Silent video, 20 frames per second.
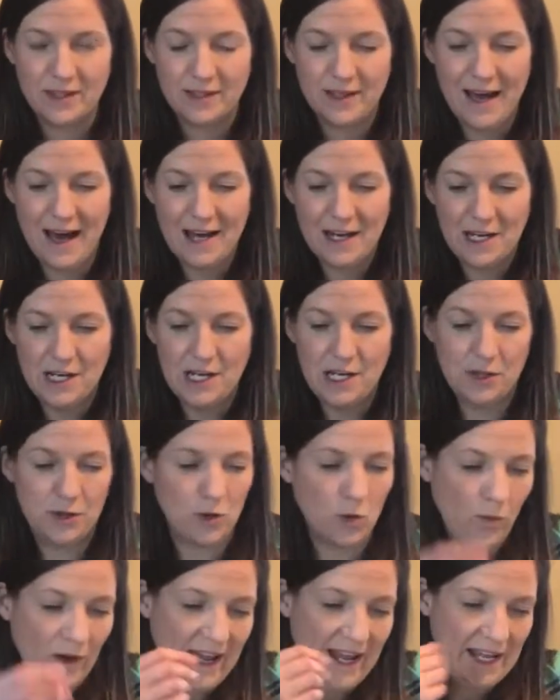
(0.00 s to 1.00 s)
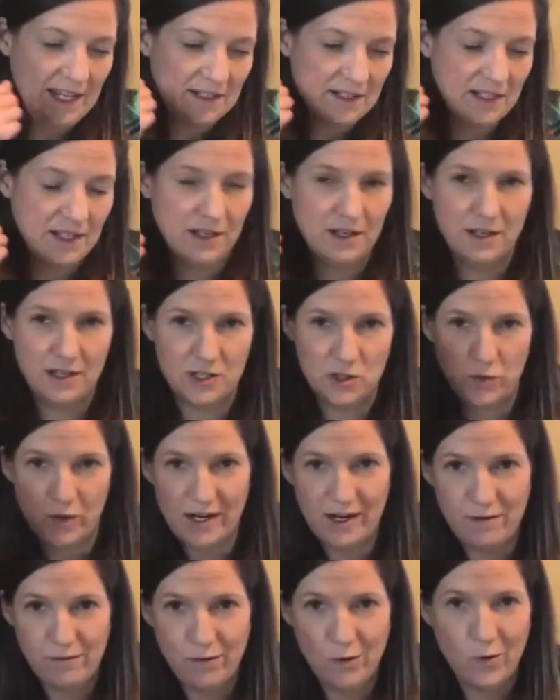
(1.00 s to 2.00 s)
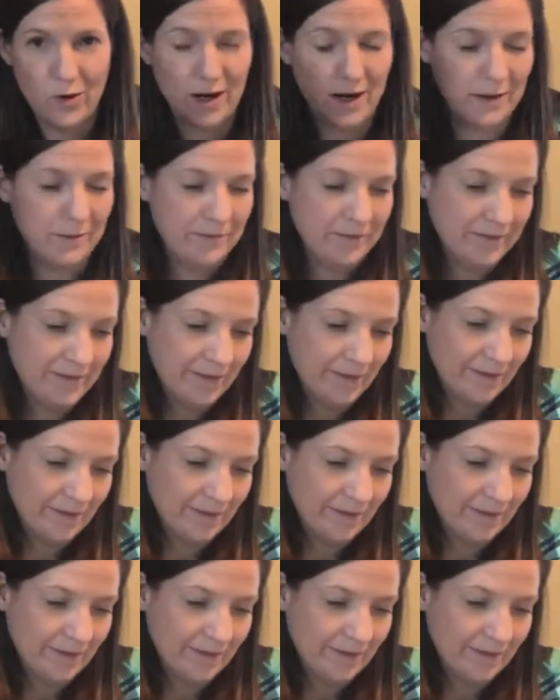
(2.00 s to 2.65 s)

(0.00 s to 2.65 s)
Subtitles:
Added another weight, 24.